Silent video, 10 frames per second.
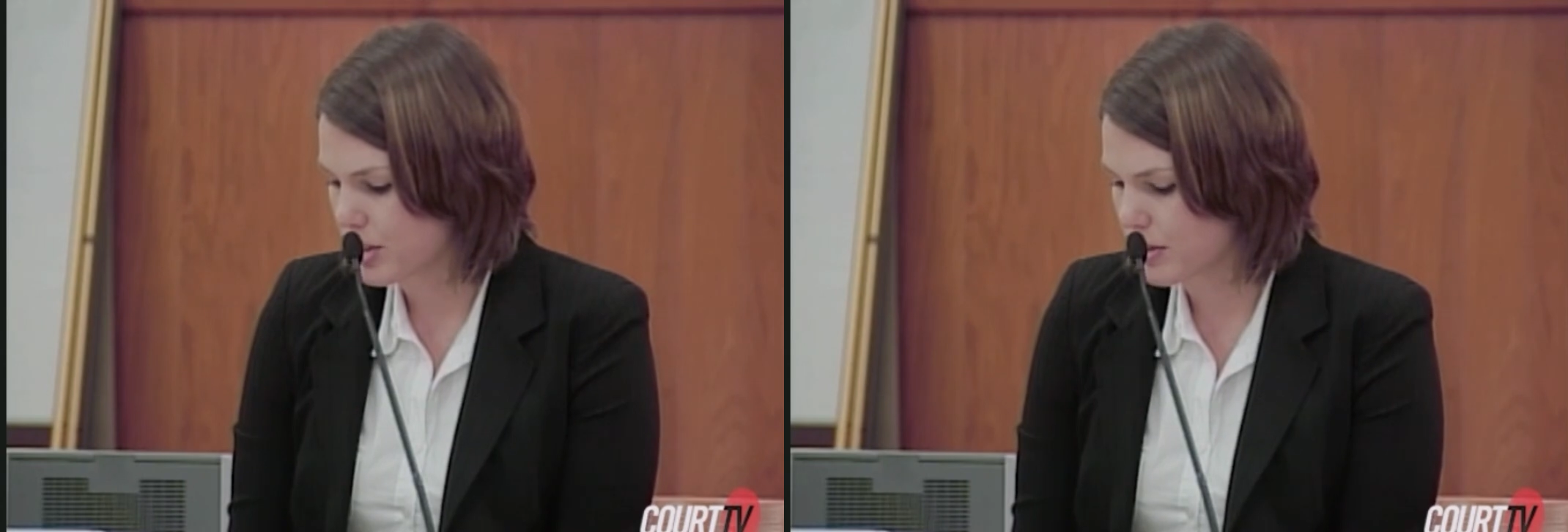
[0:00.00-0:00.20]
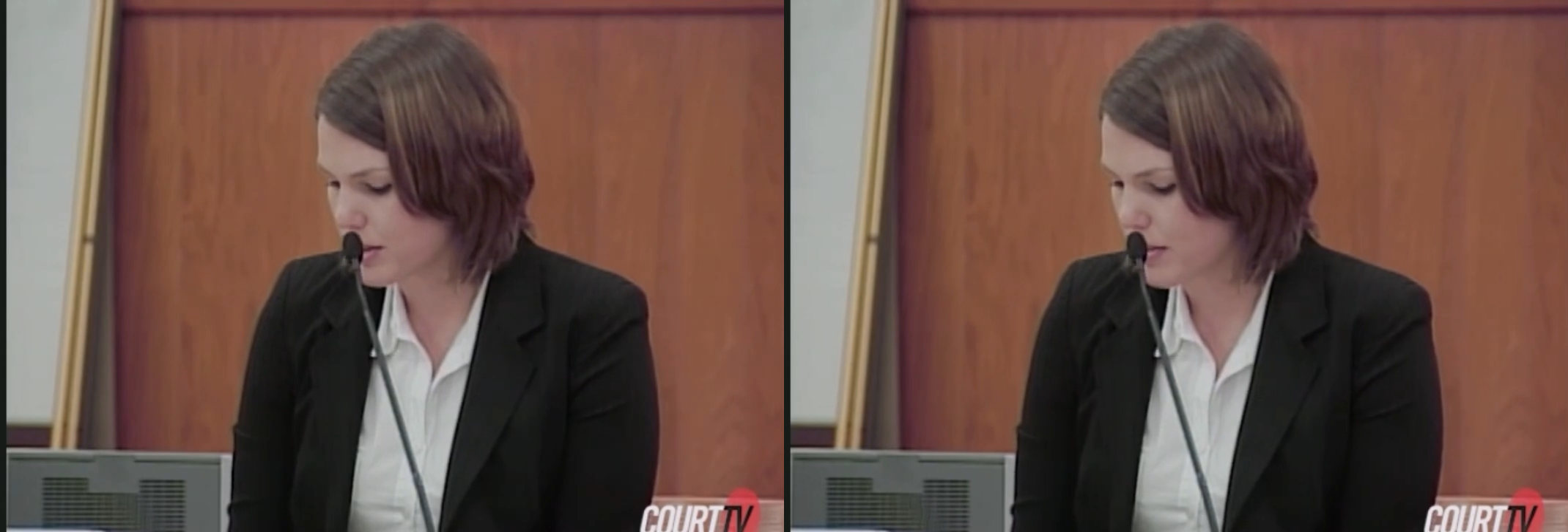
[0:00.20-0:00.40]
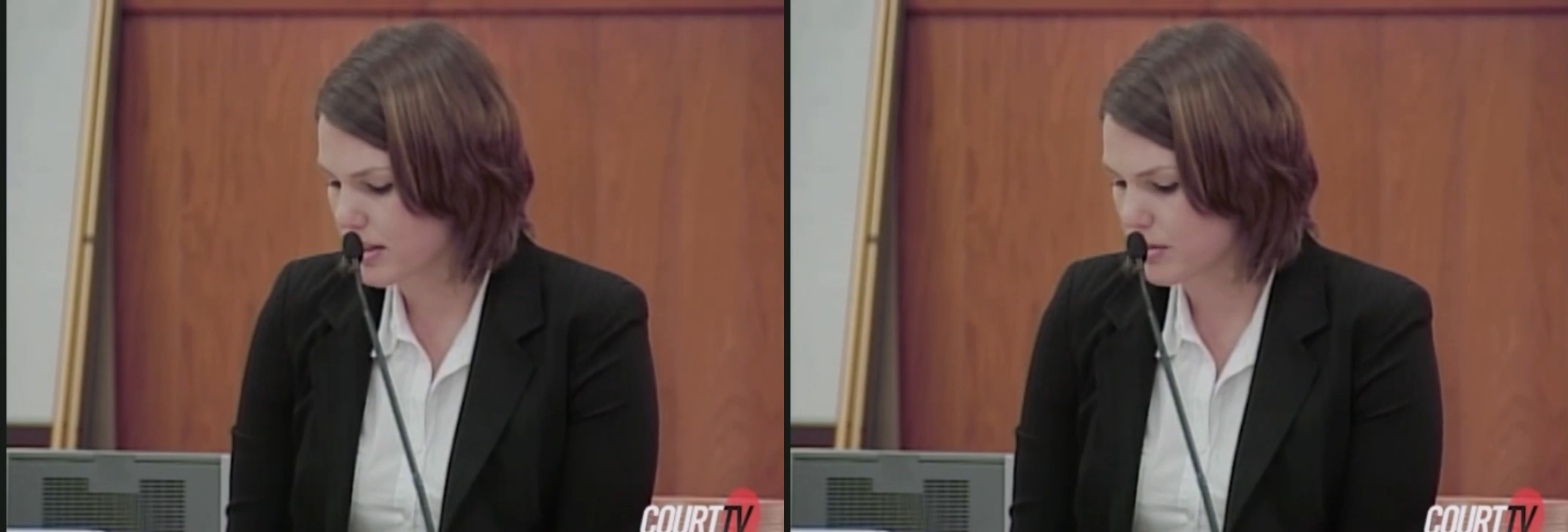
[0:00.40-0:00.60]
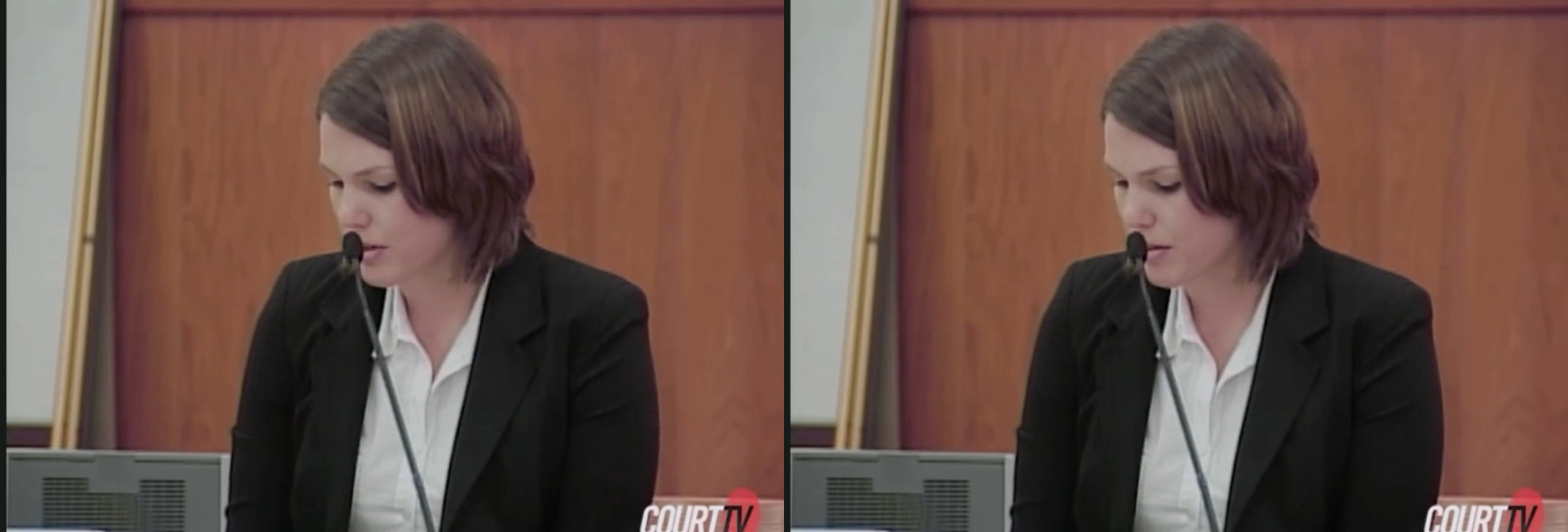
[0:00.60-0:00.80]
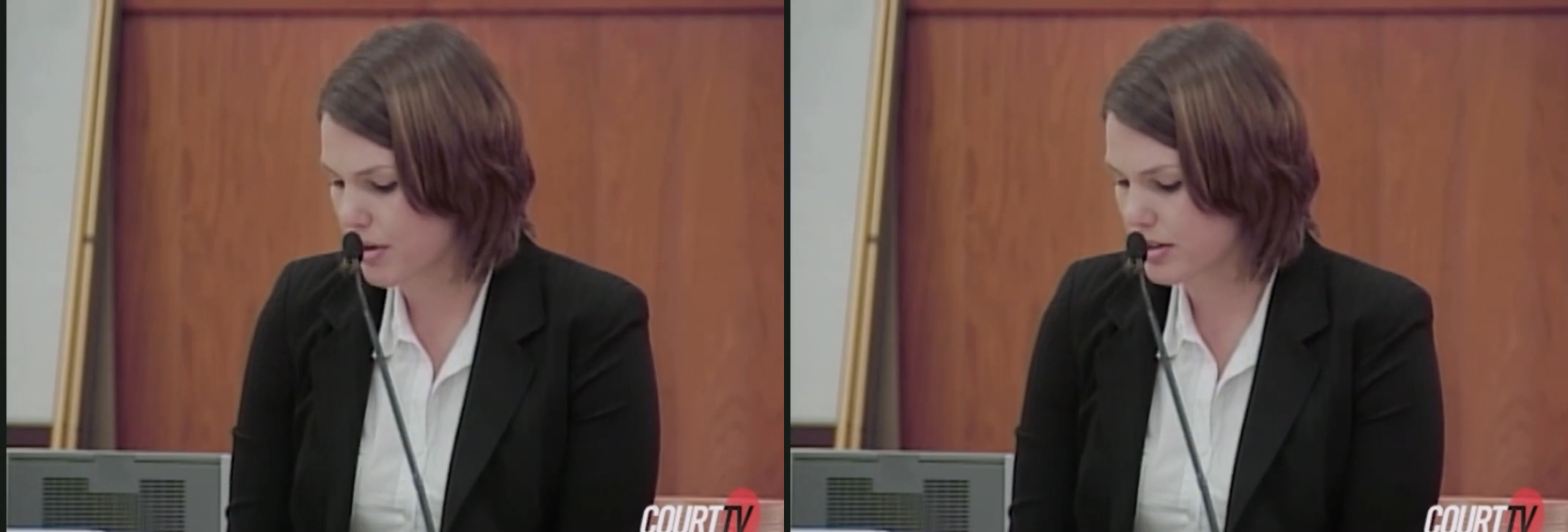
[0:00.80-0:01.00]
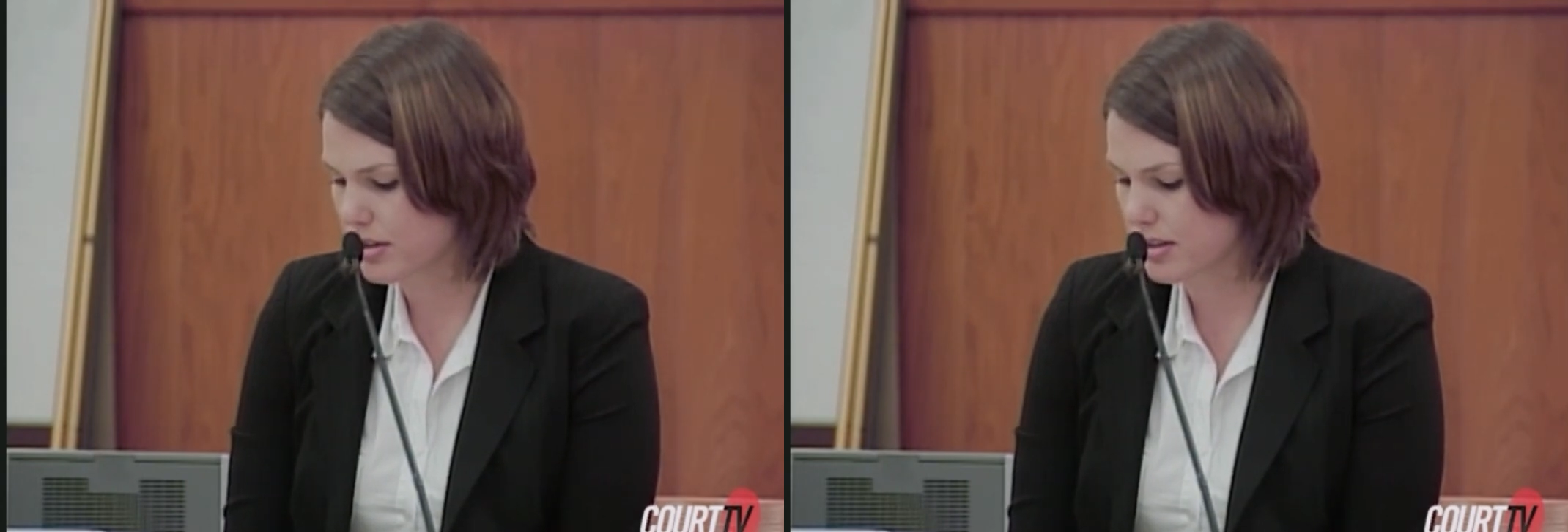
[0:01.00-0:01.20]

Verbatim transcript: She was messing with a bunch of